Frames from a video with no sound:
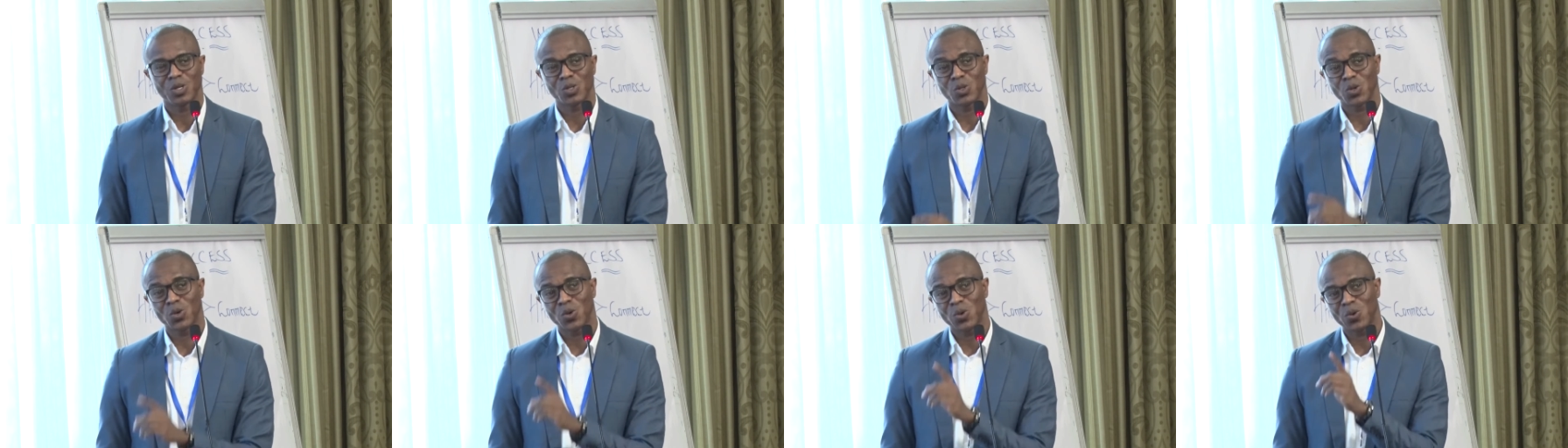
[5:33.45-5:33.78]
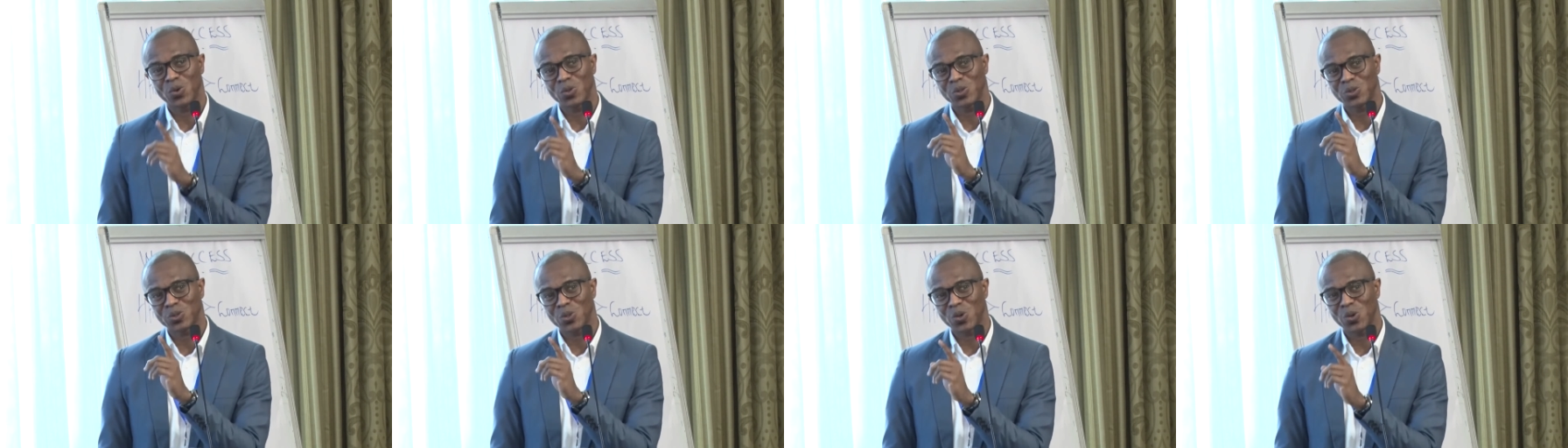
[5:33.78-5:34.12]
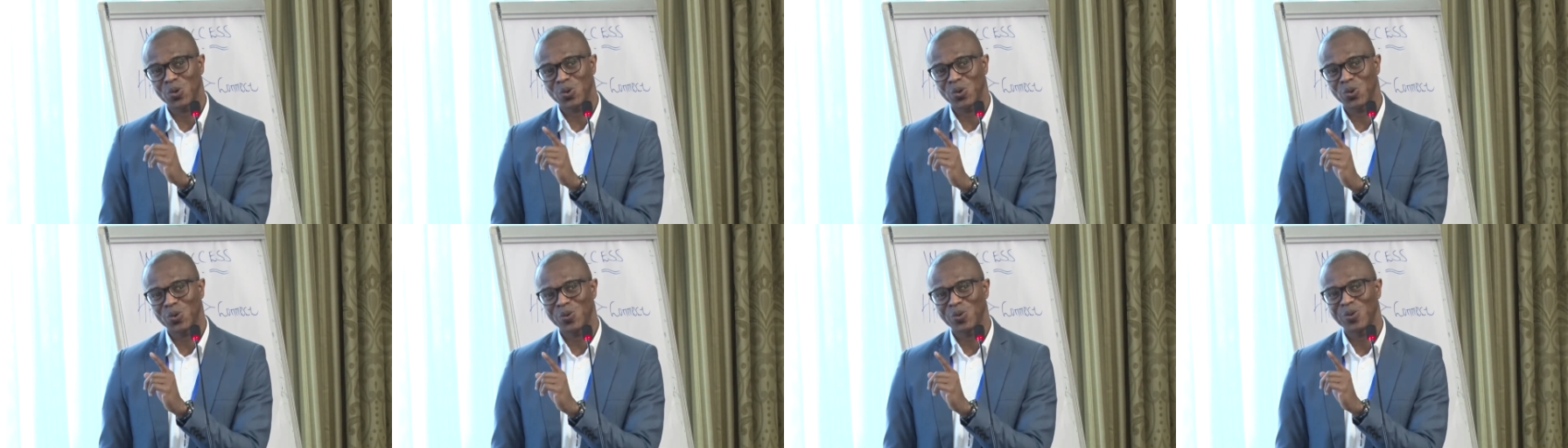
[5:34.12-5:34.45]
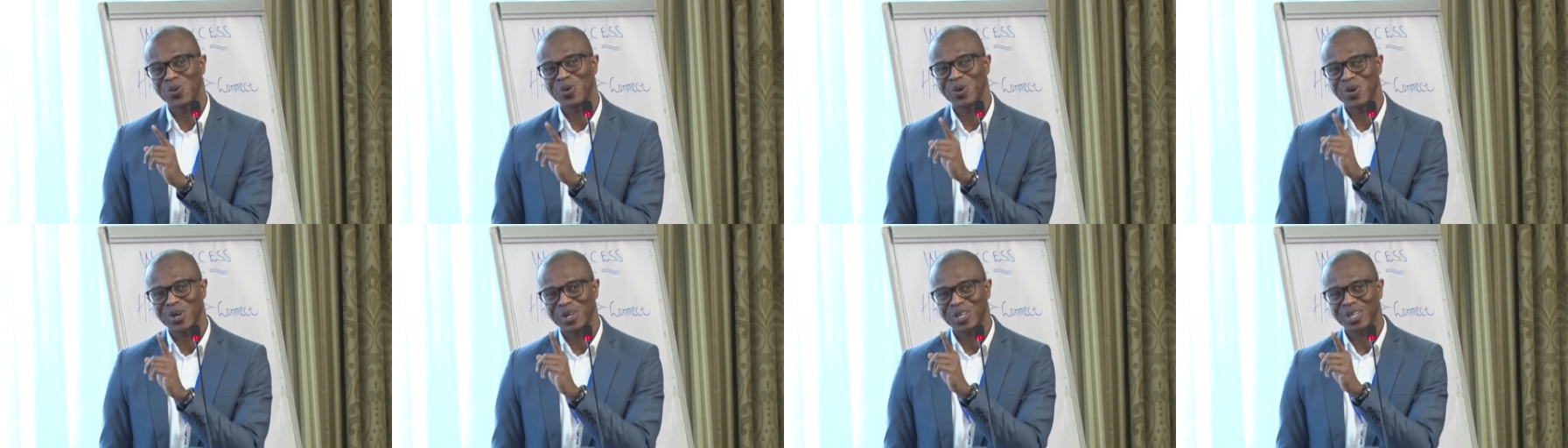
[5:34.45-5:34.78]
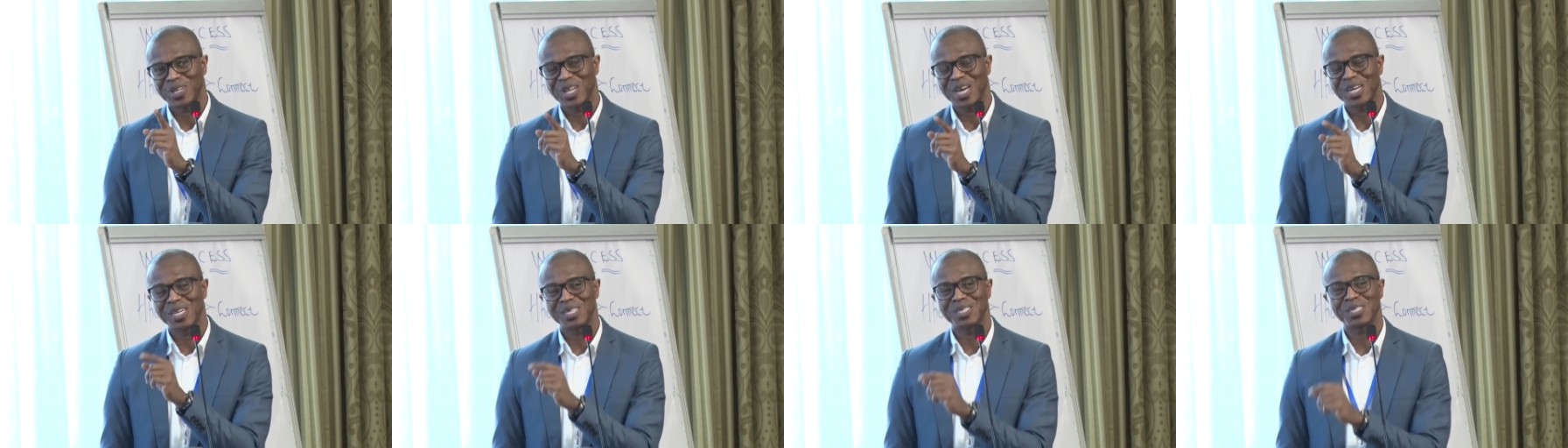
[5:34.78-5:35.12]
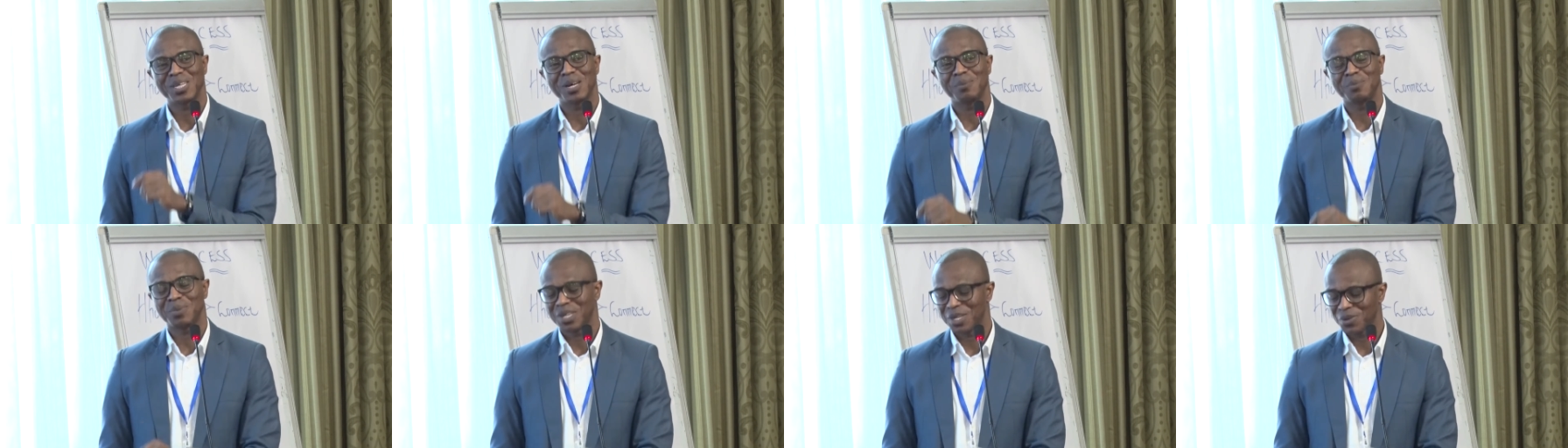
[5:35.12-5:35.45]
So, so that is
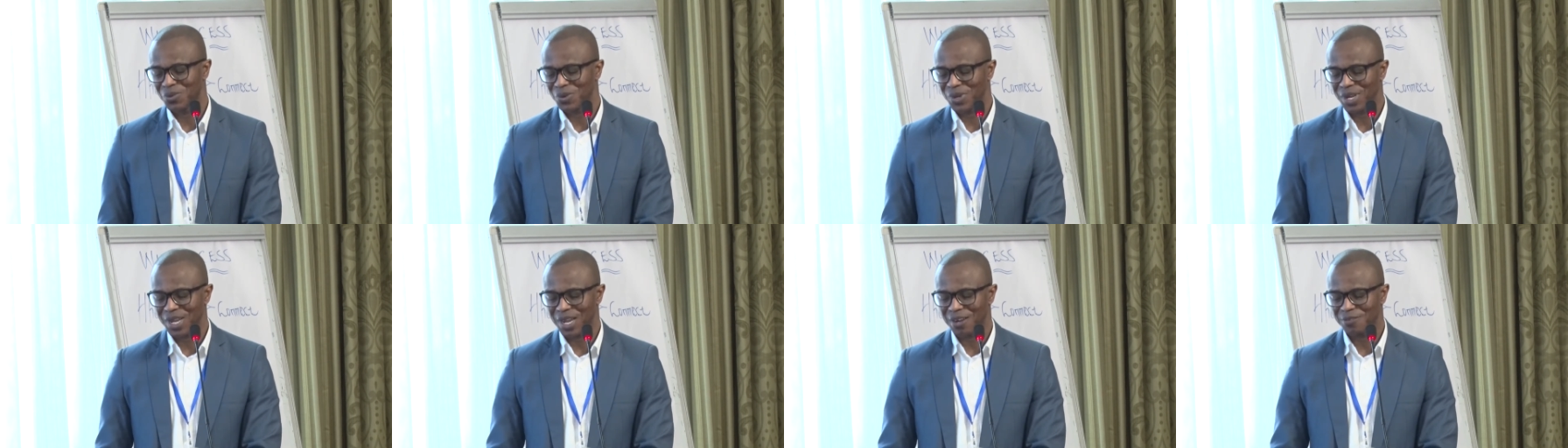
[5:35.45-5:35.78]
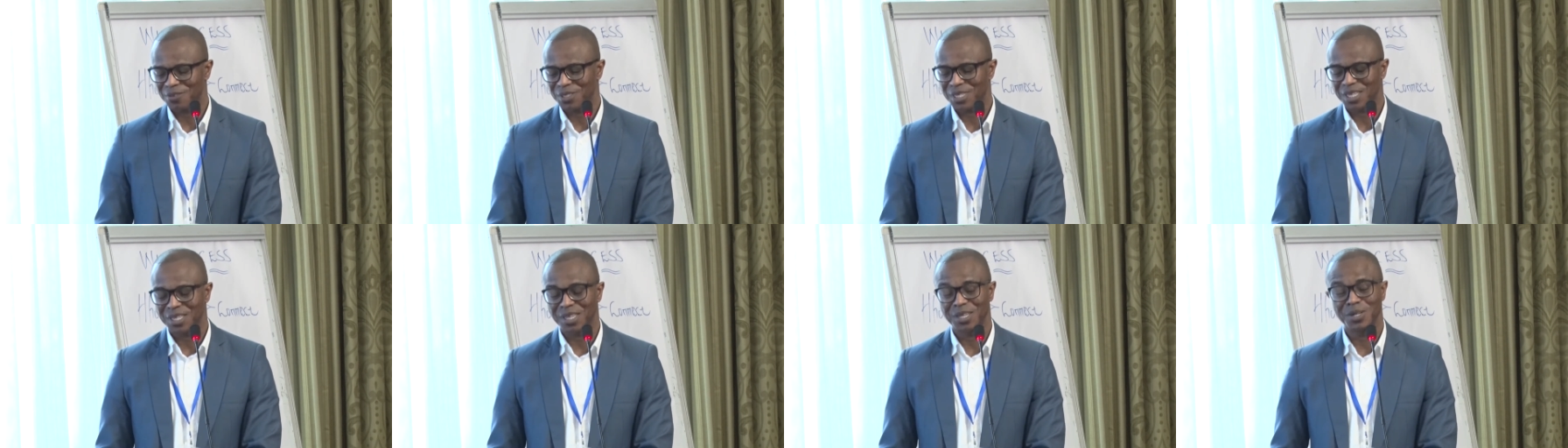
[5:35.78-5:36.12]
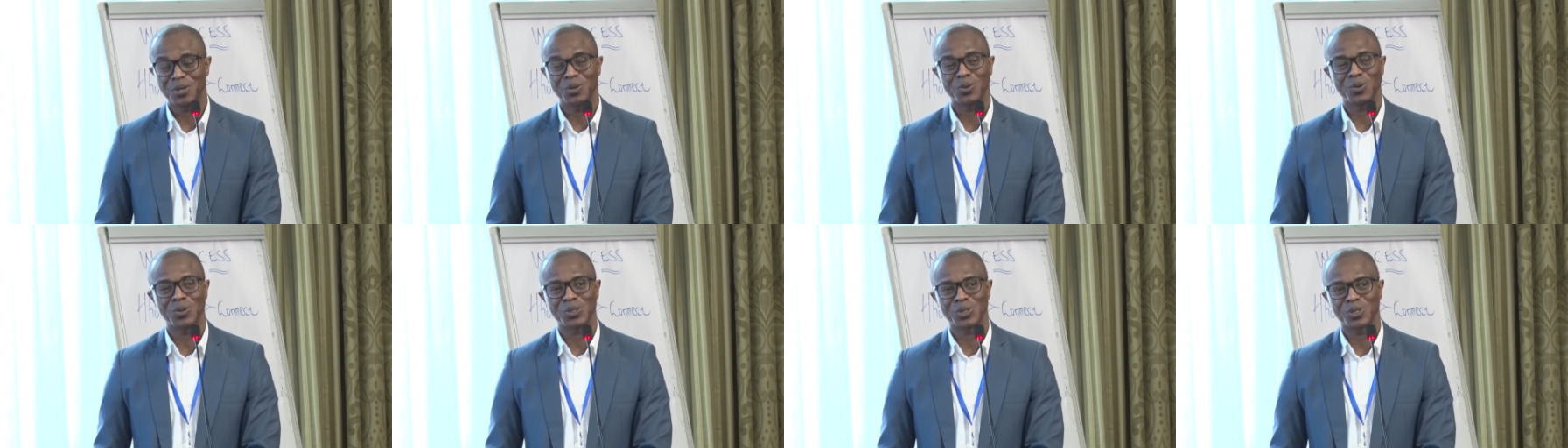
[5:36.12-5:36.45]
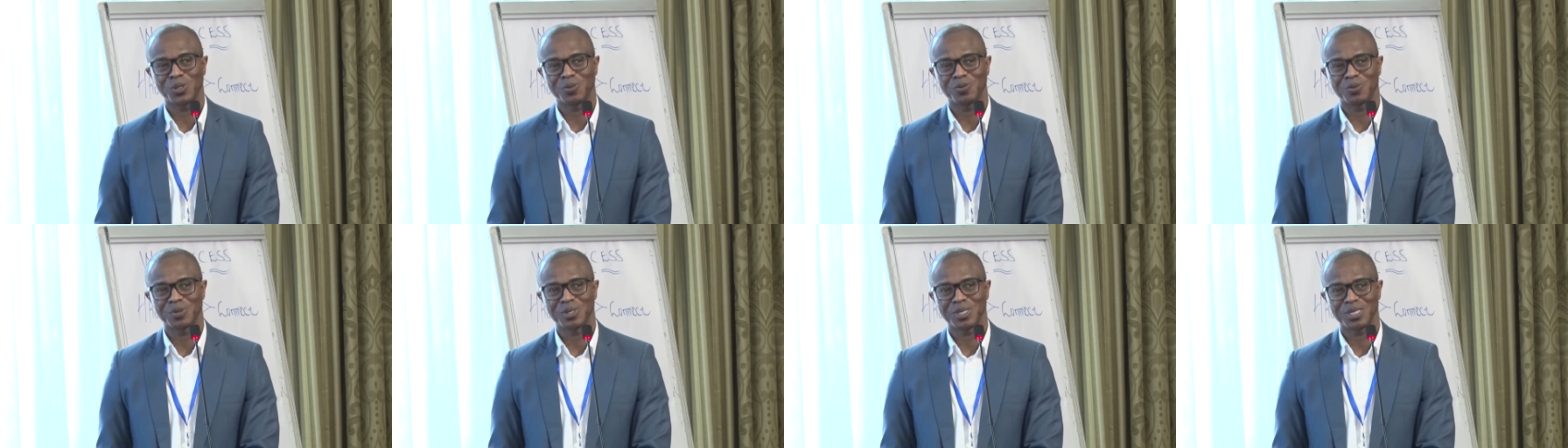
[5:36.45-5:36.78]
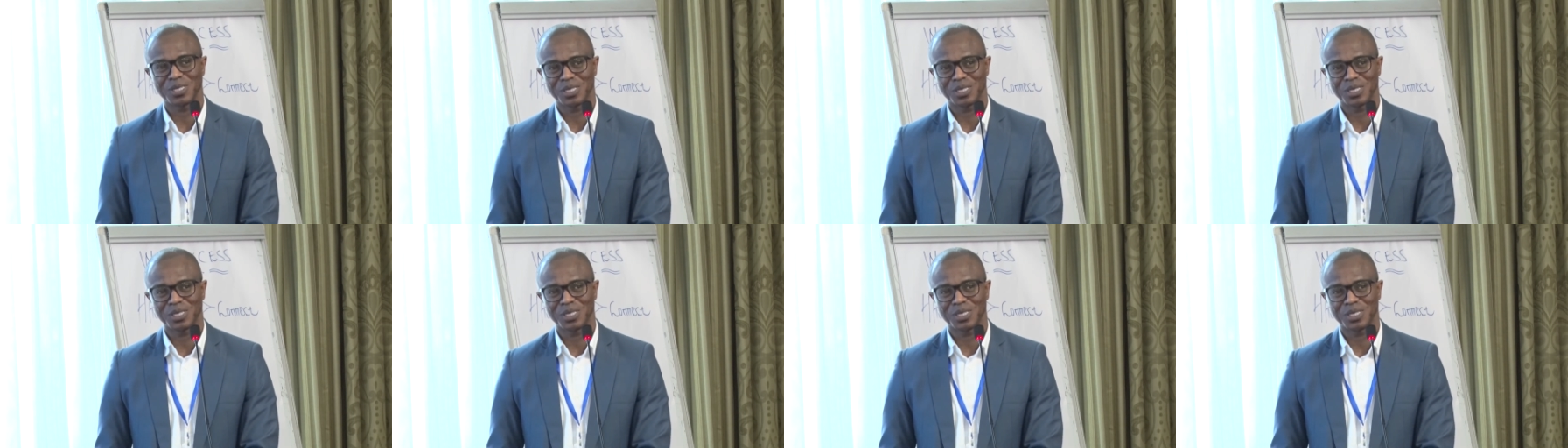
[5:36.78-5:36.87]
something we have taken note of